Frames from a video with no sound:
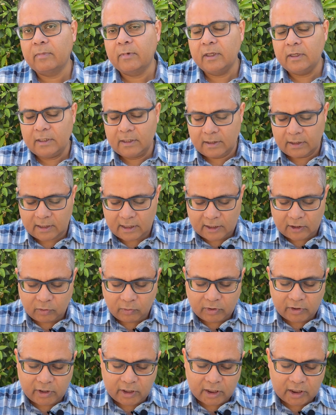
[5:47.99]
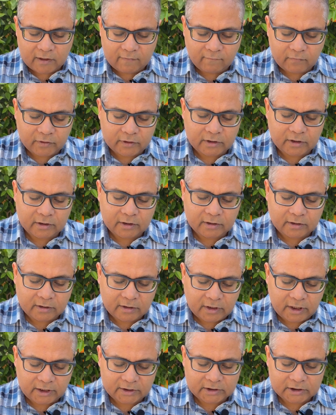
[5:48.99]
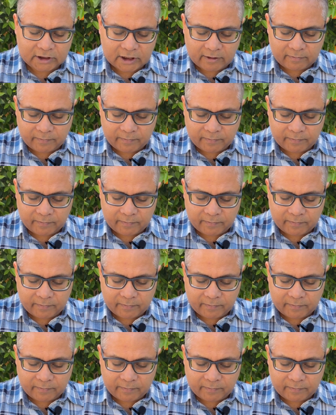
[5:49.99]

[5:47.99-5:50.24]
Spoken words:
then you are ready for the next step.